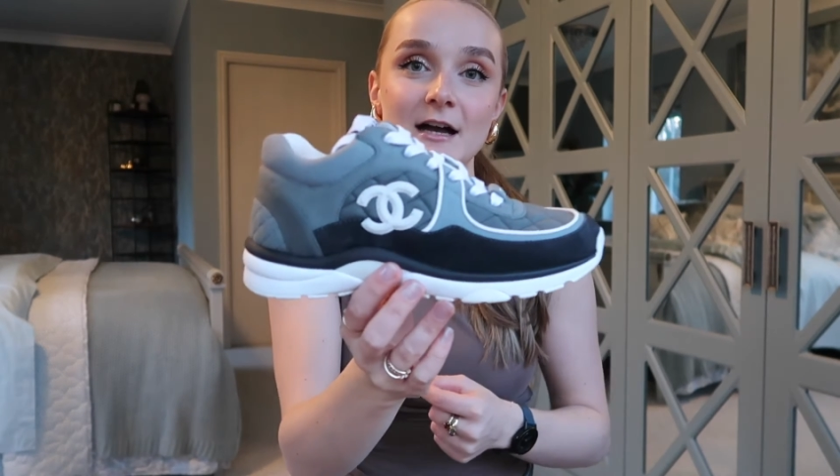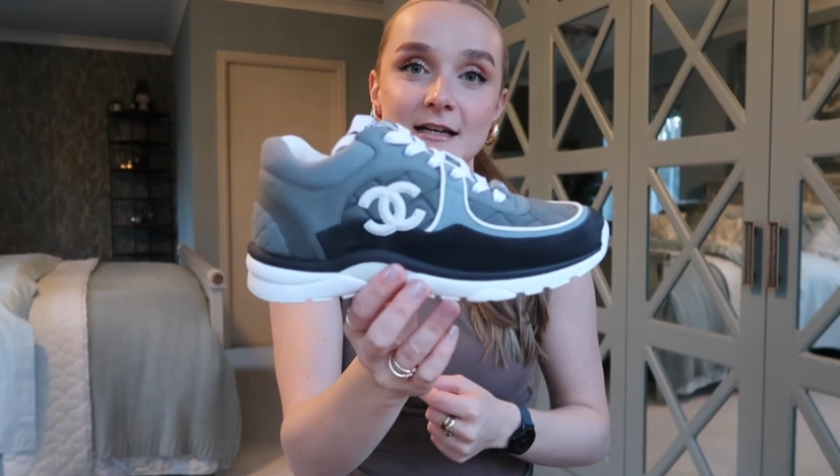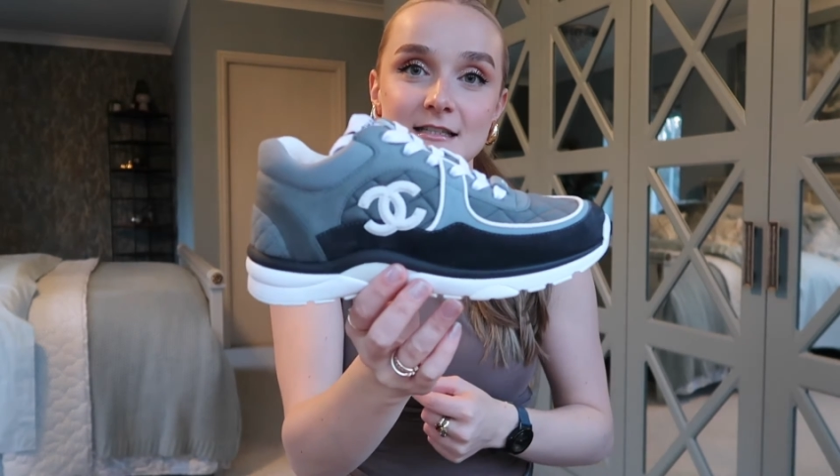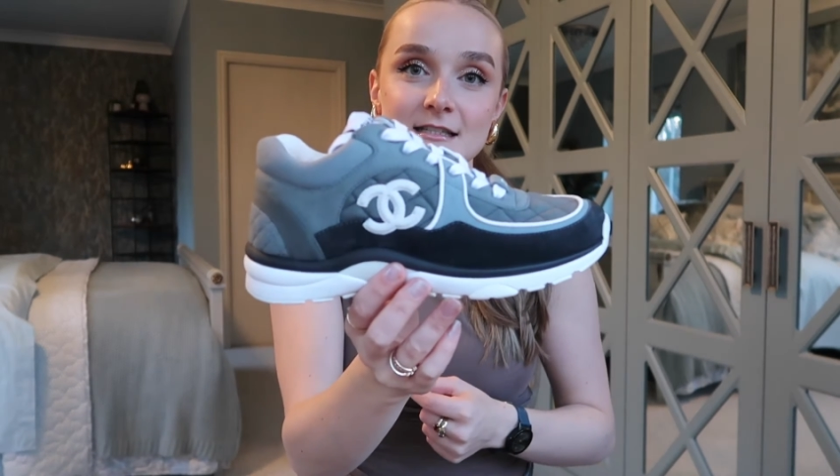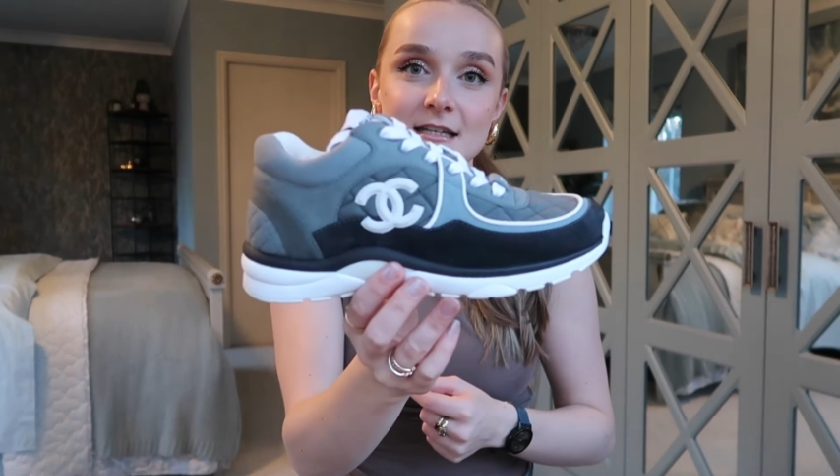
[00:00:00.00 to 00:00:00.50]

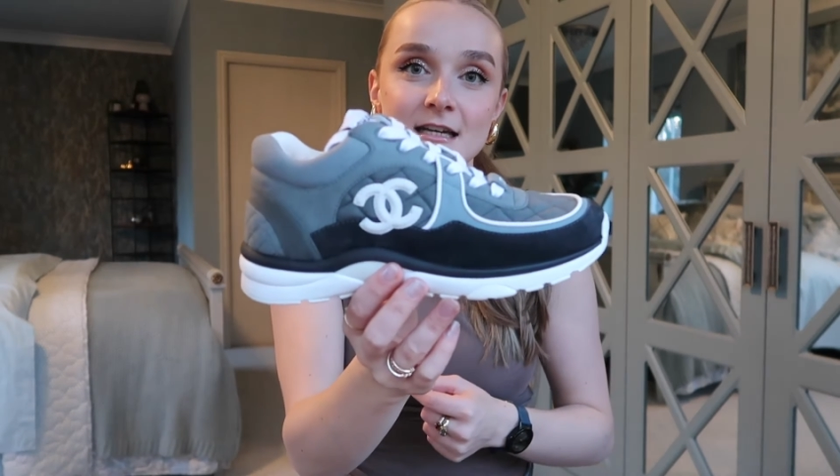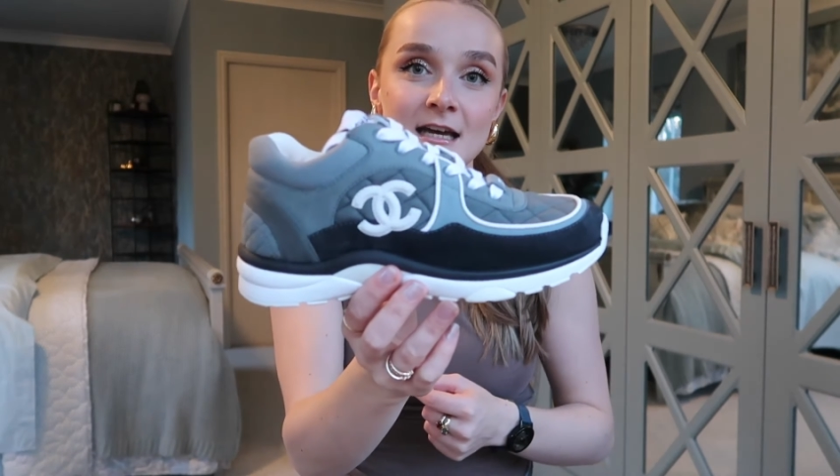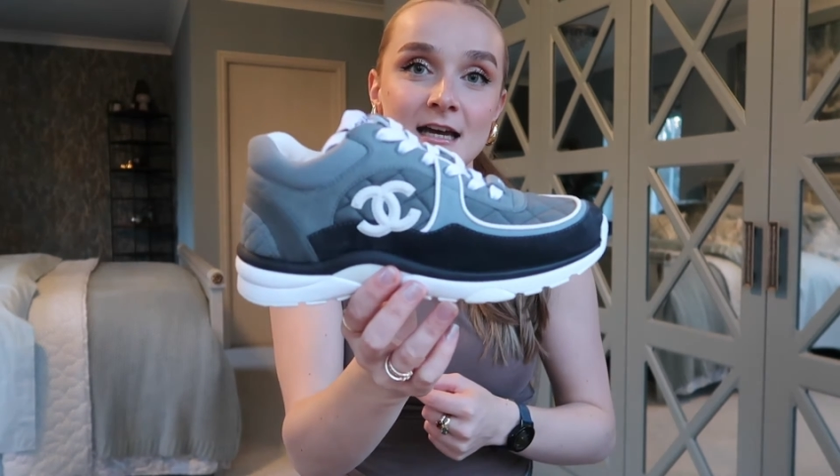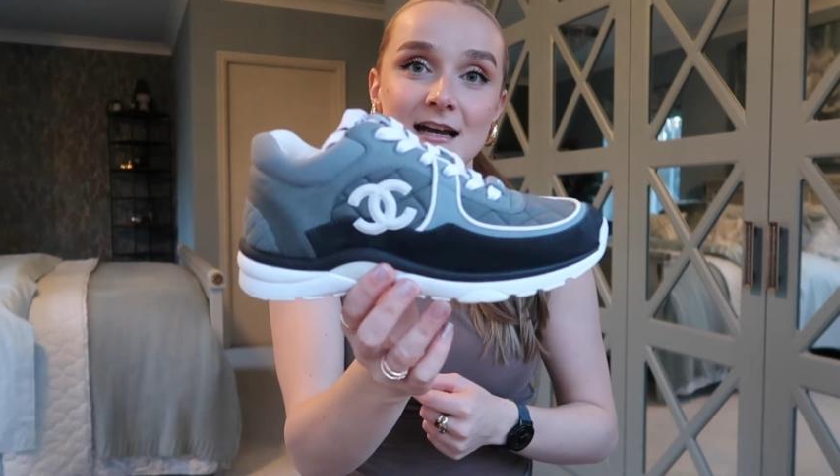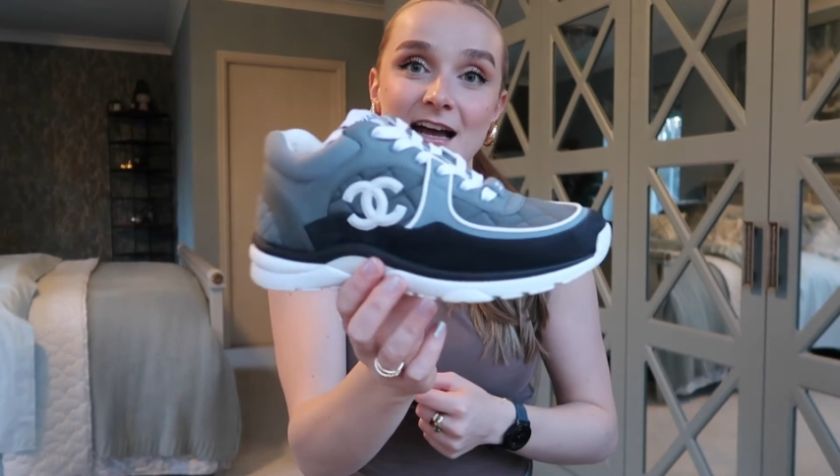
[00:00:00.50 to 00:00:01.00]
And
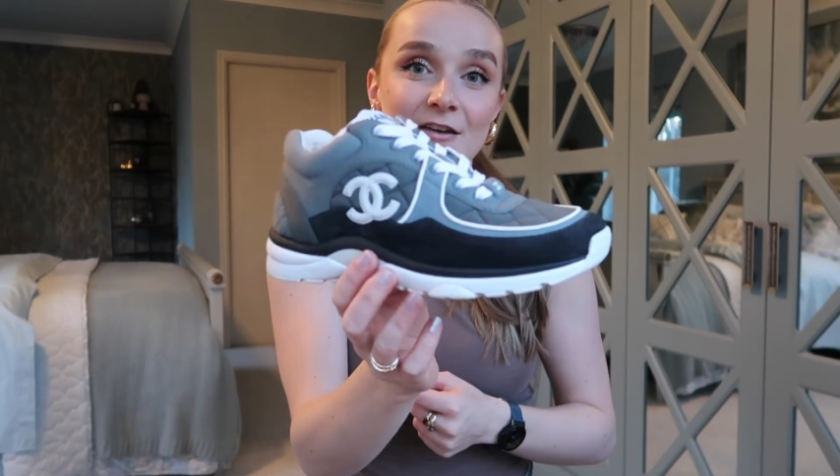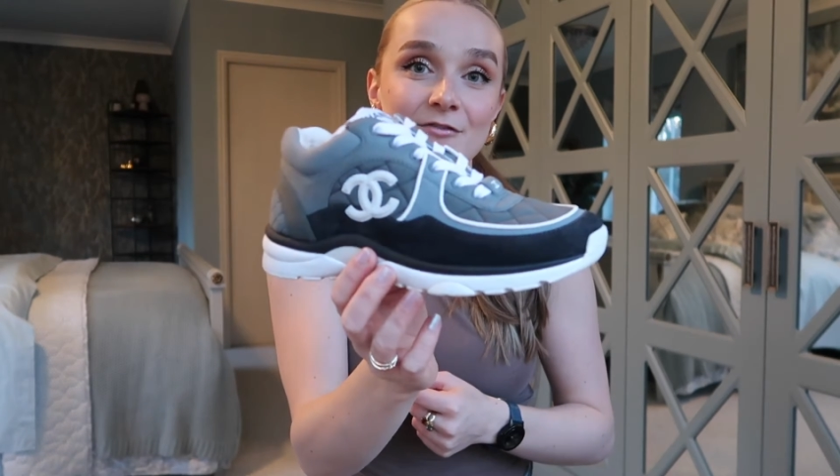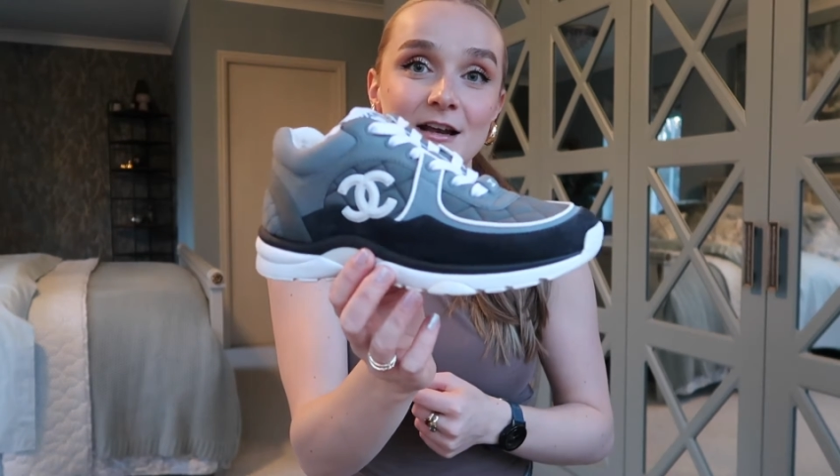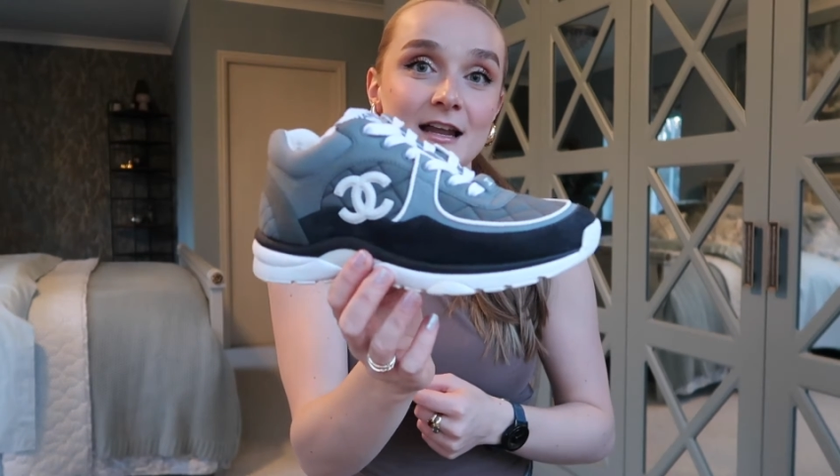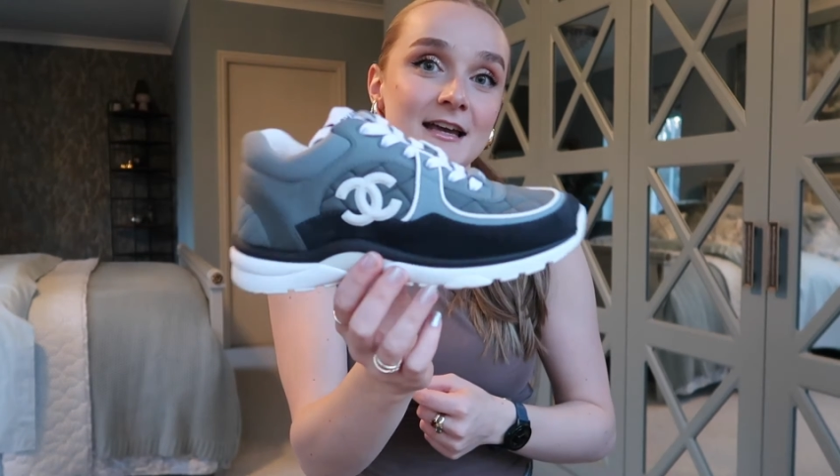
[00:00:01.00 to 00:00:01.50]
I
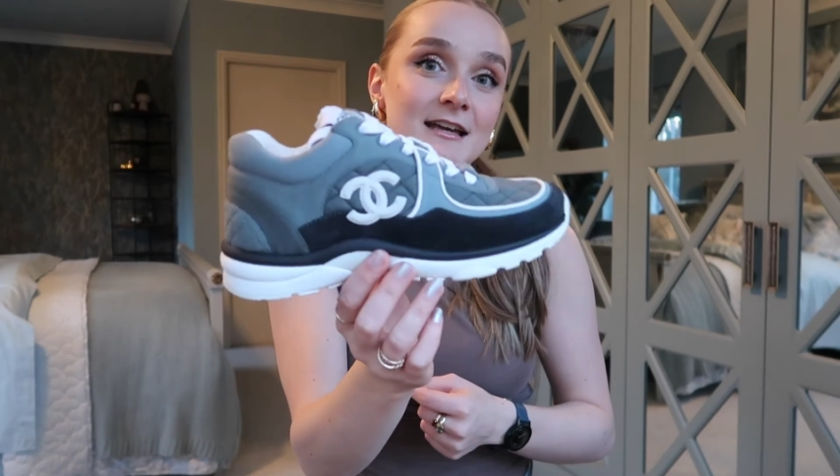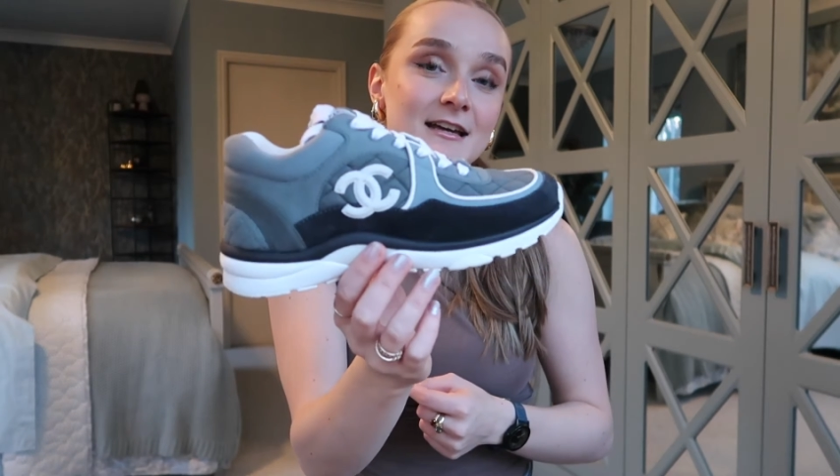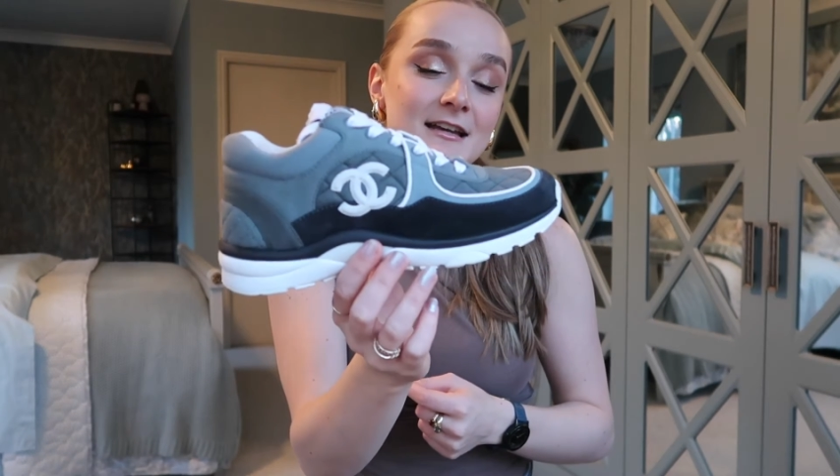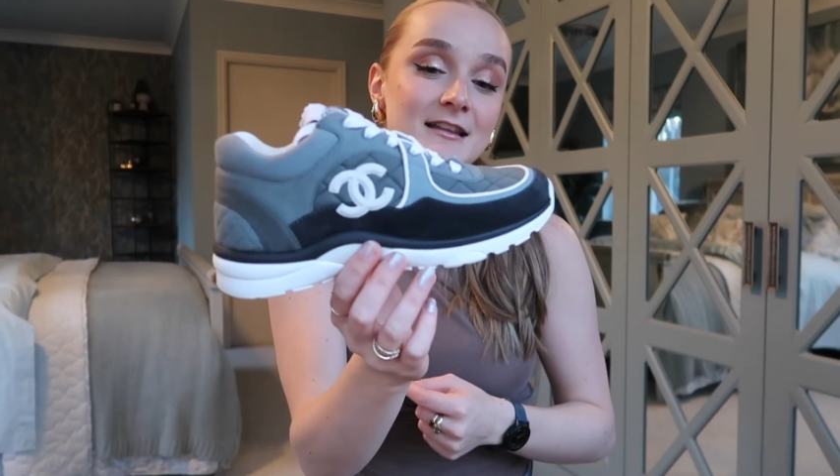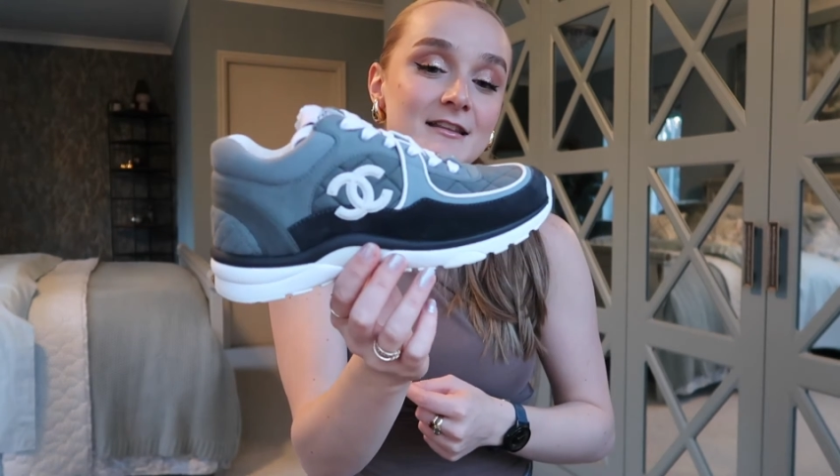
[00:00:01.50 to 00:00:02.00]
feel like
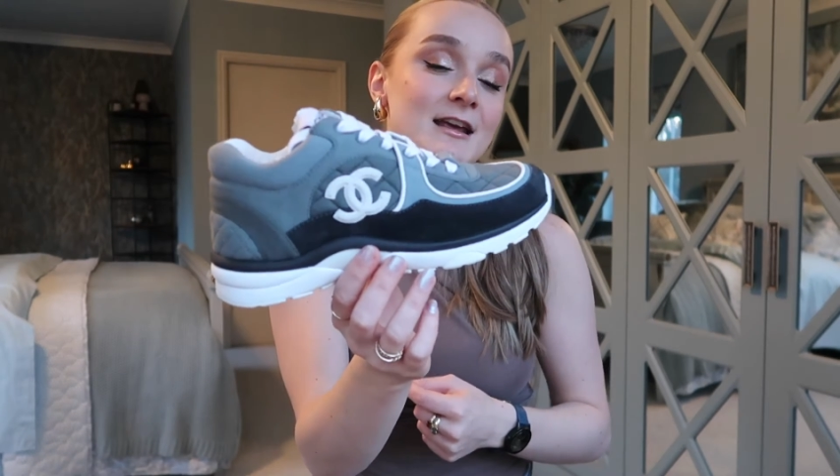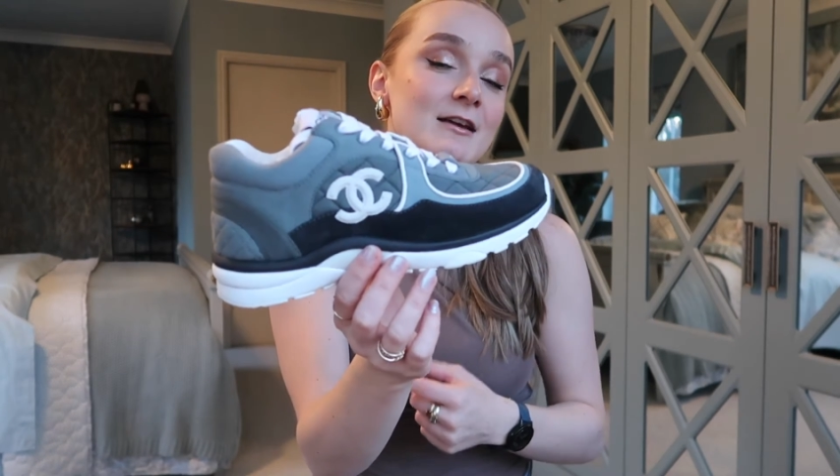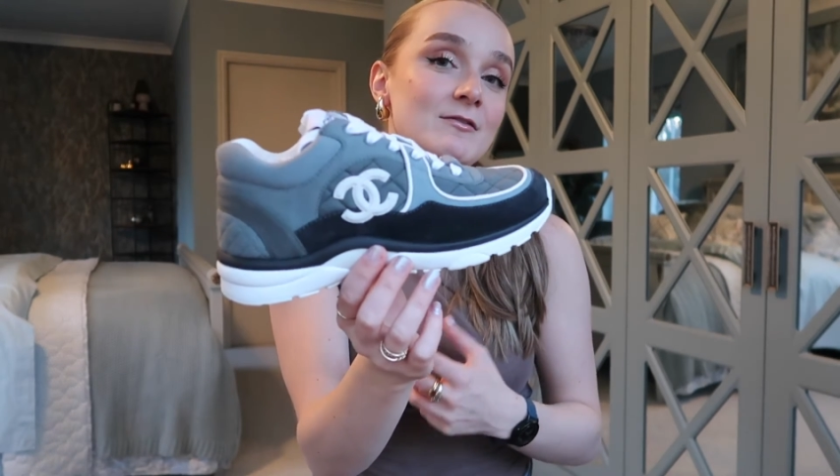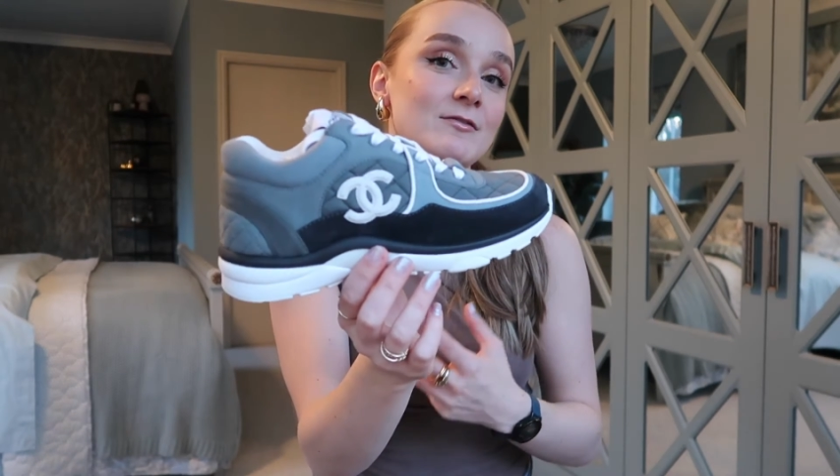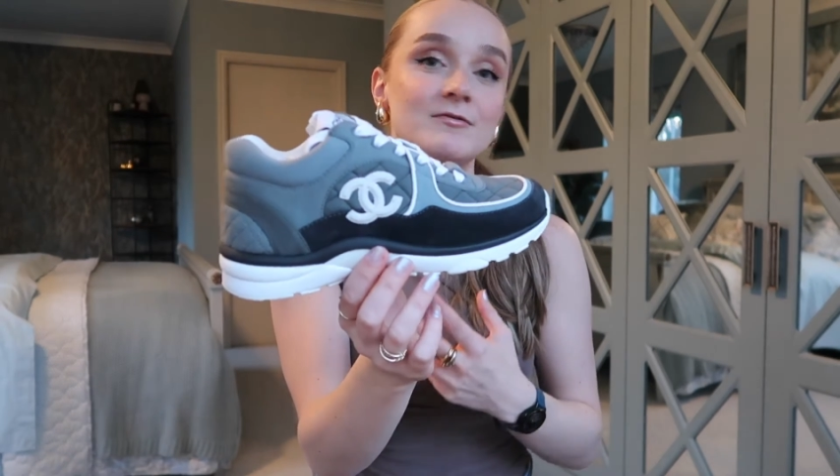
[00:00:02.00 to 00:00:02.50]

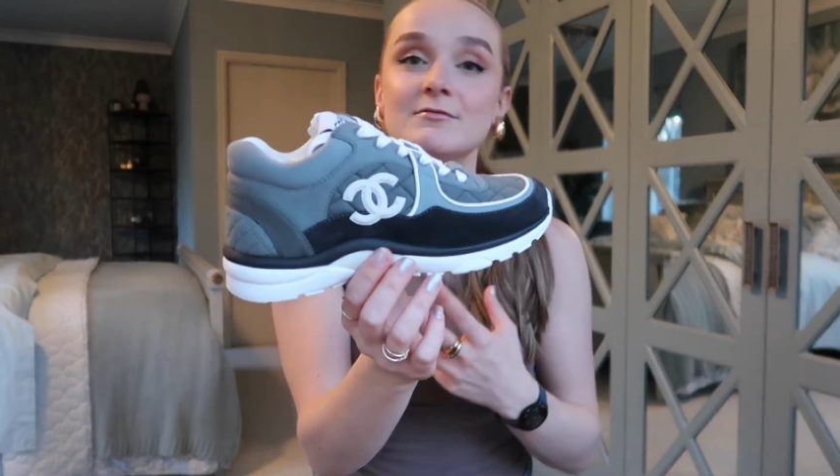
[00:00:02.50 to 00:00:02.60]
they've